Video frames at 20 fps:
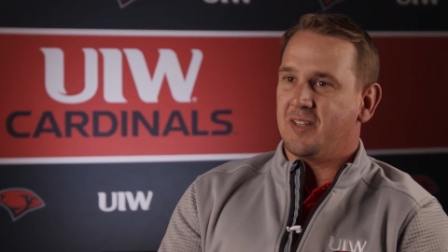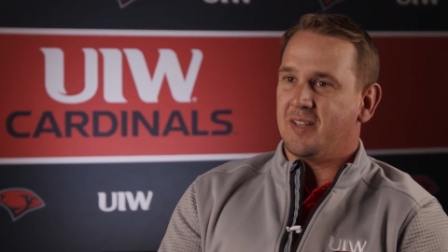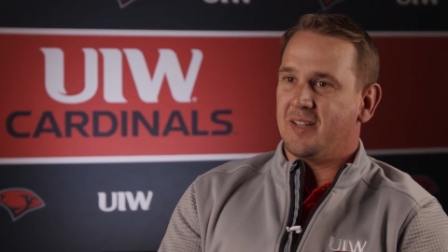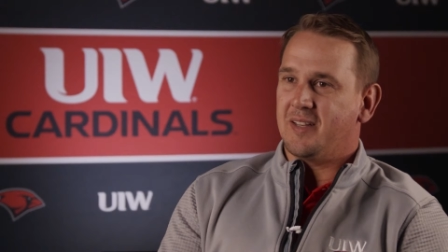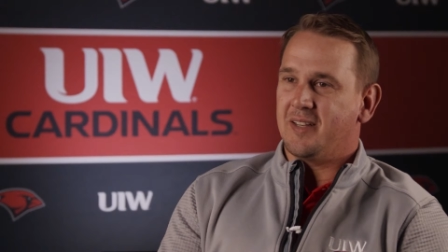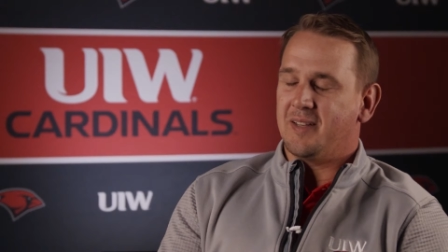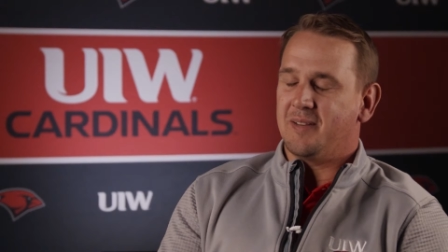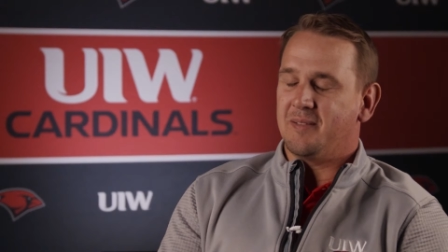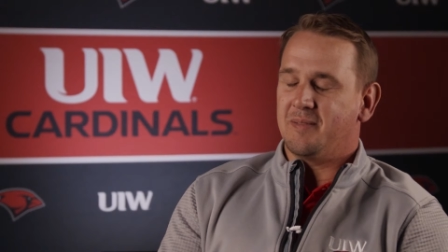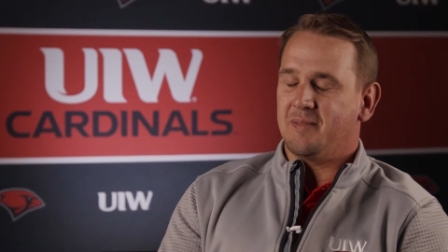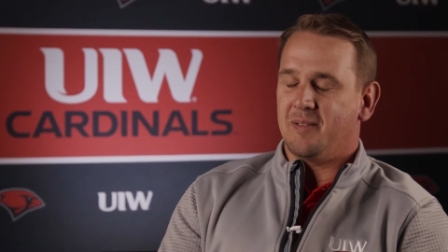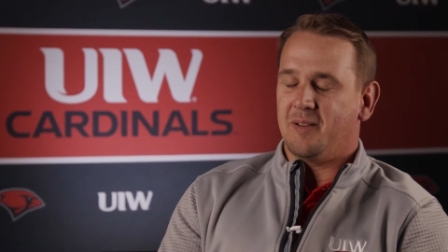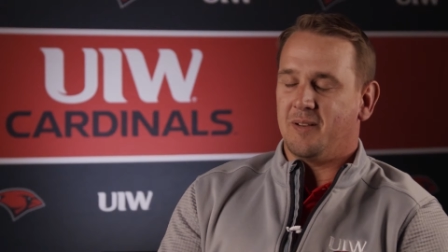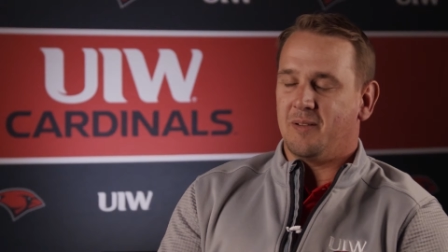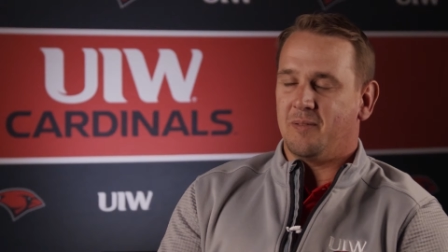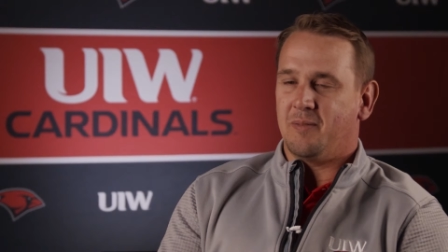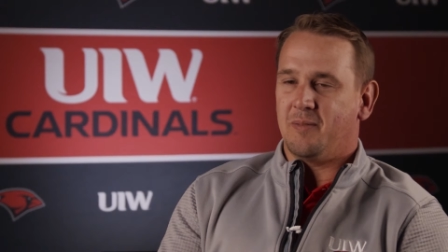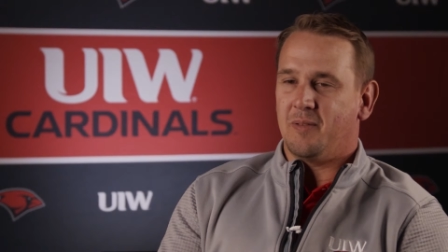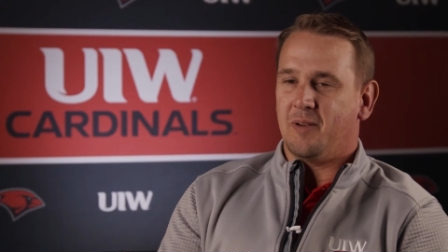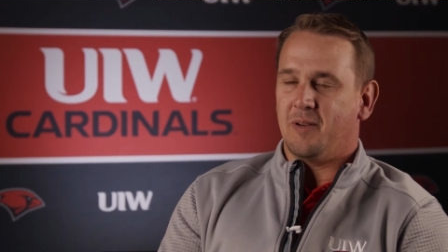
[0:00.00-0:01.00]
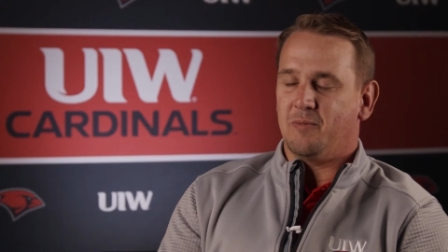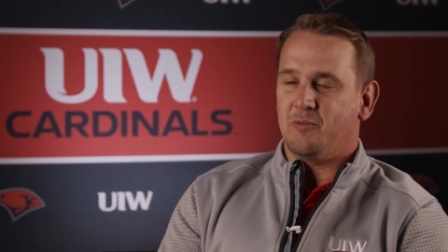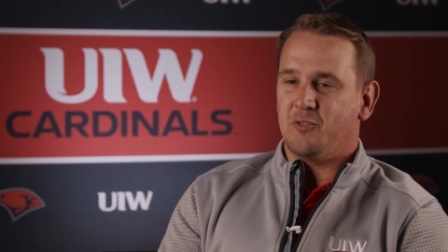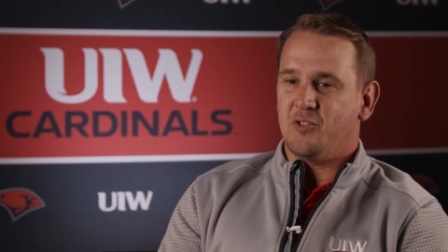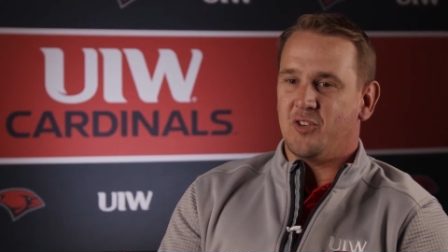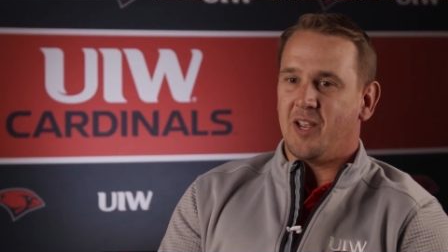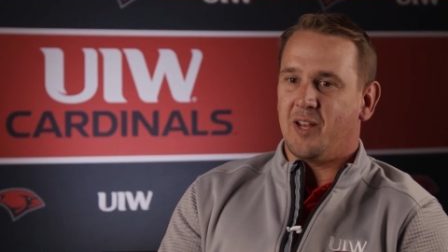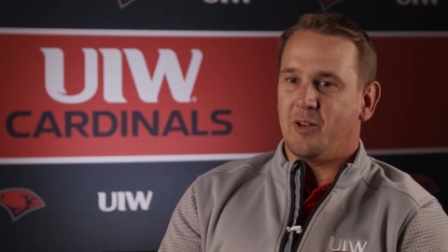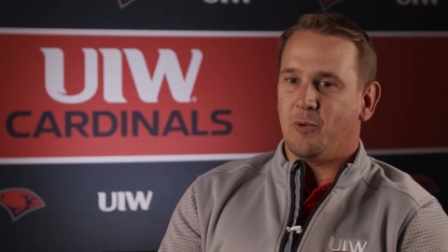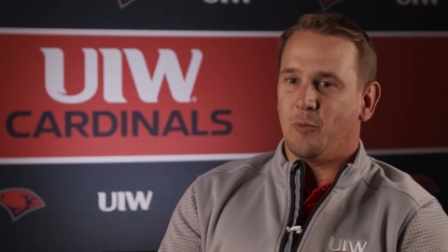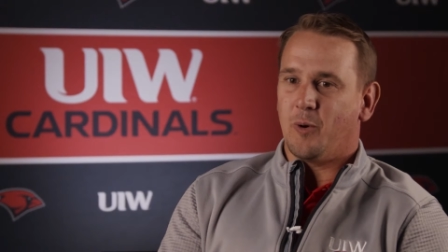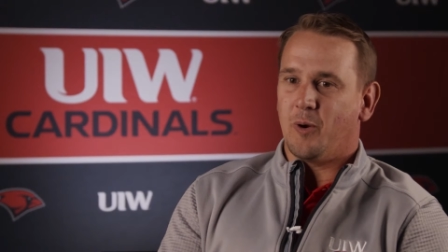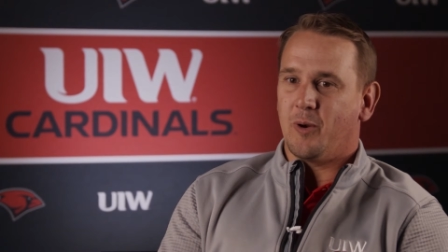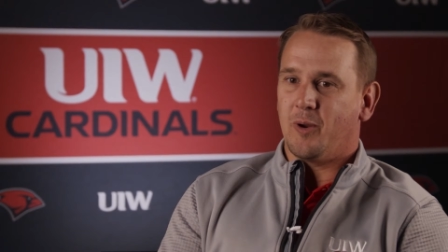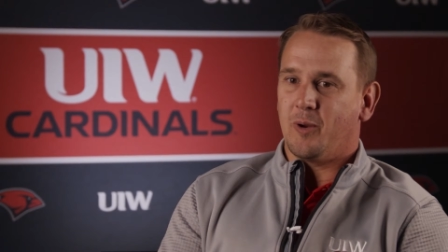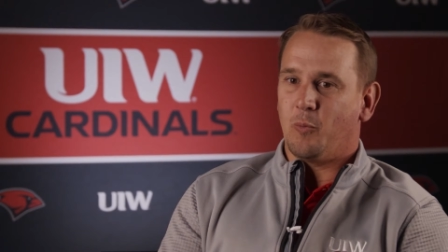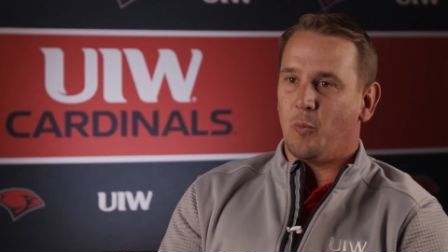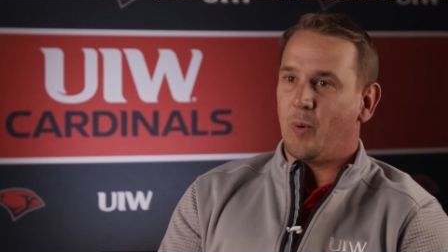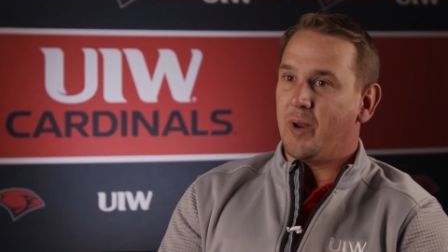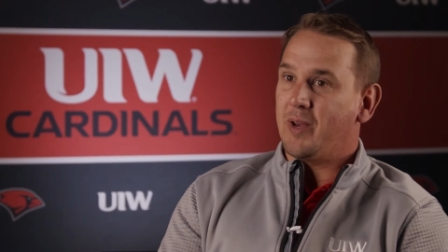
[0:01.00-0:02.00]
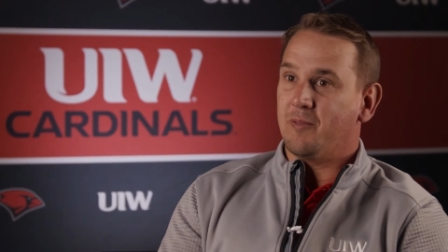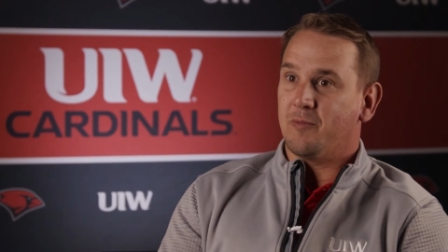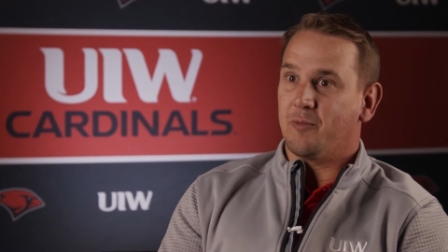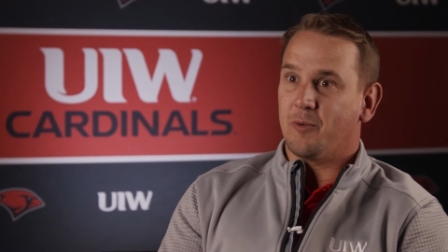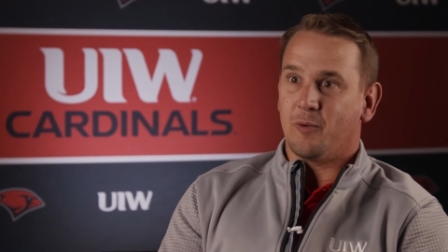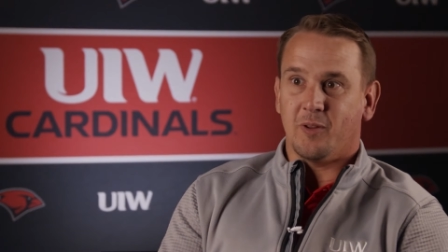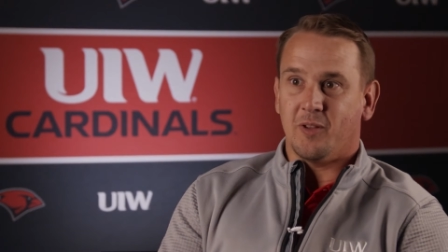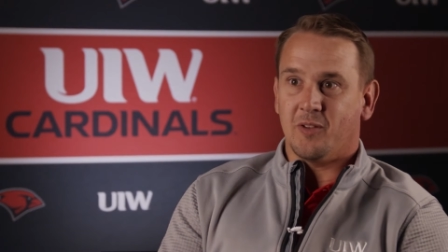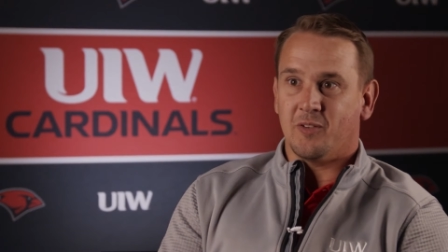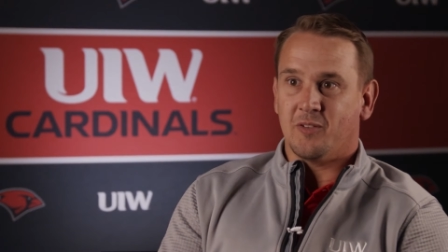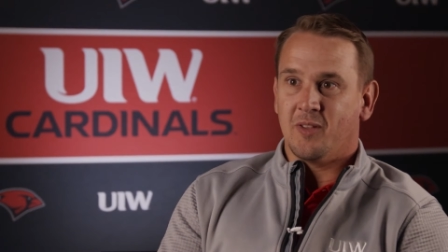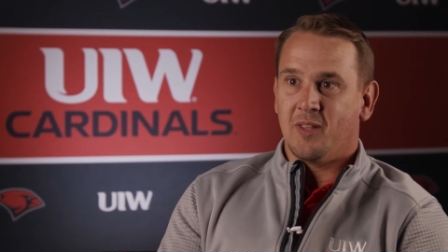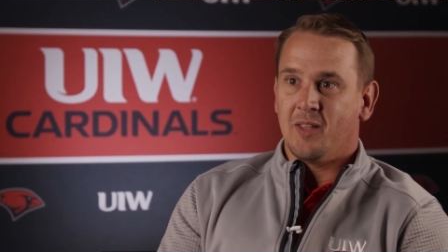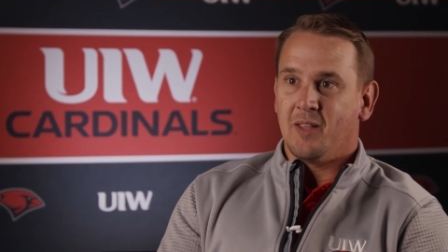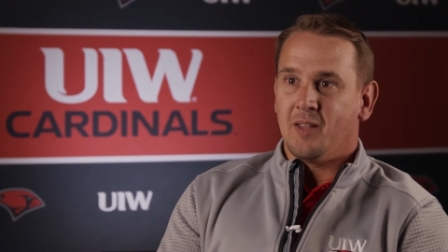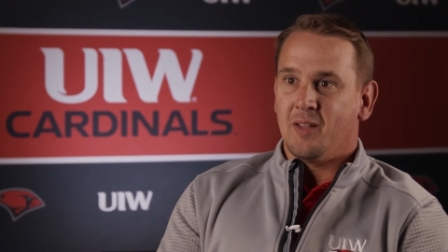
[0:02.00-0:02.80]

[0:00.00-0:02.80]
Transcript: of January and waiting for this